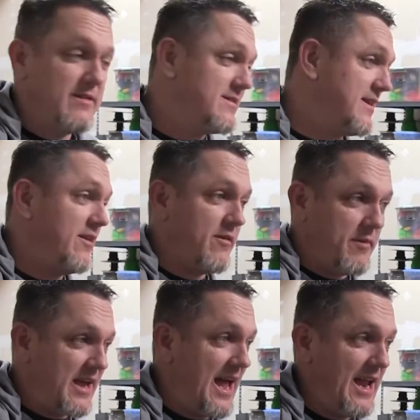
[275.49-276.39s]
Let's say you're a
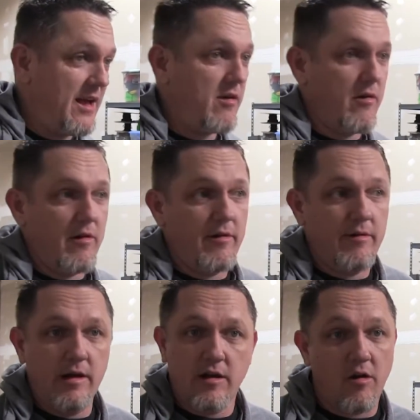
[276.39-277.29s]
mechanic
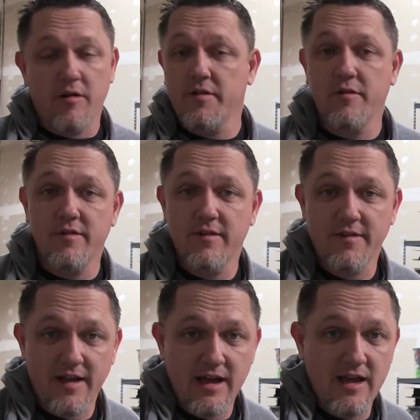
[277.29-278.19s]
or a car enthusiast
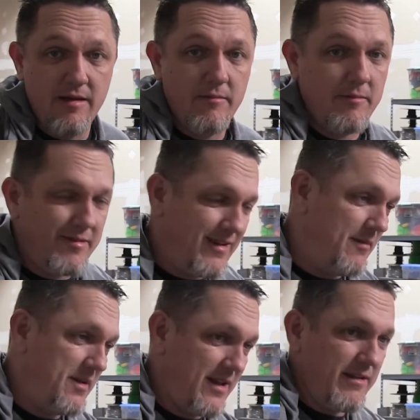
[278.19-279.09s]
like I am.
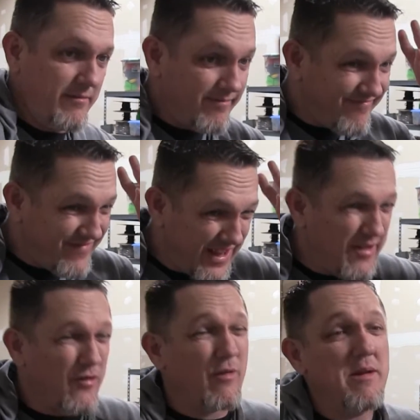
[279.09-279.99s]
I'm not
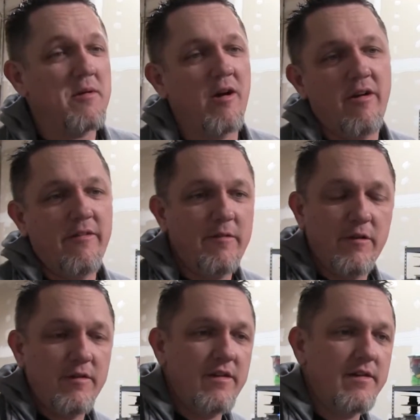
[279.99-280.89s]
extreme car
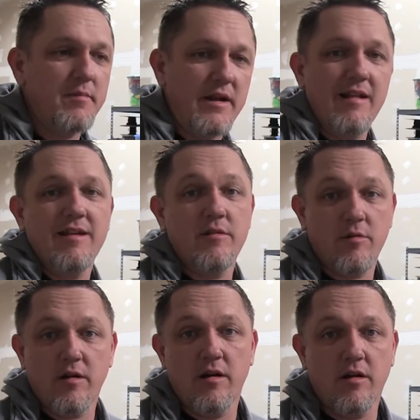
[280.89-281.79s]
enthusiast, but I like to
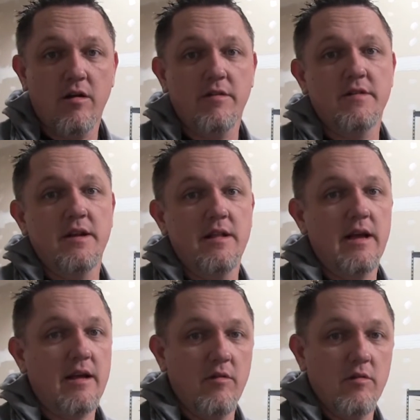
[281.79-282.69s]
work on cars and I
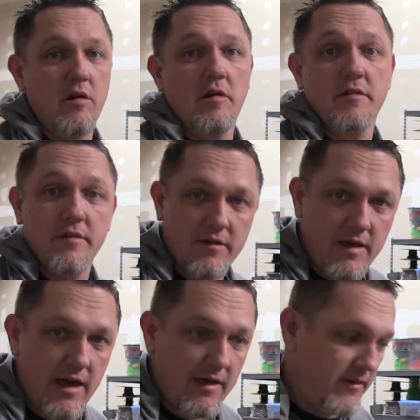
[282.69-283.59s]
like old cars.
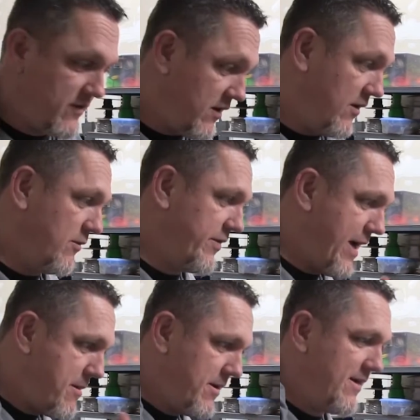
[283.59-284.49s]
Okay, so with
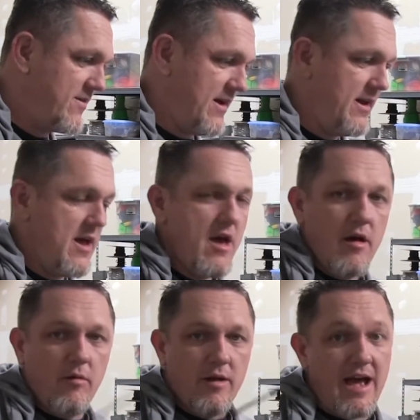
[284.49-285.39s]
that being said,
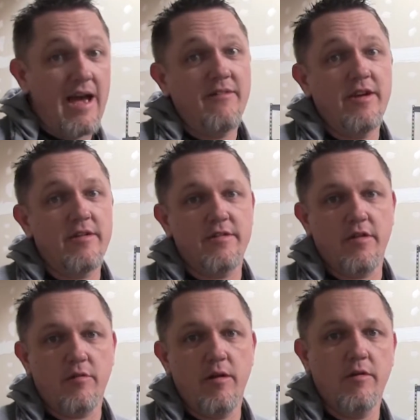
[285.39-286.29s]
what I have here is a
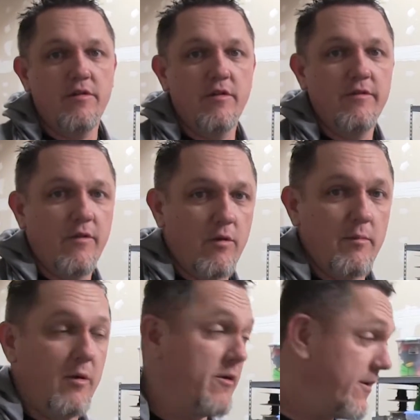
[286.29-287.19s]
302 Ford
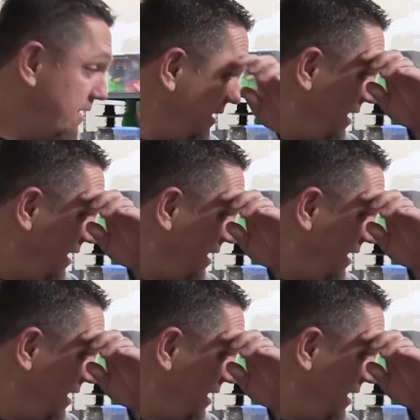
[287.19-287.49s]
motor.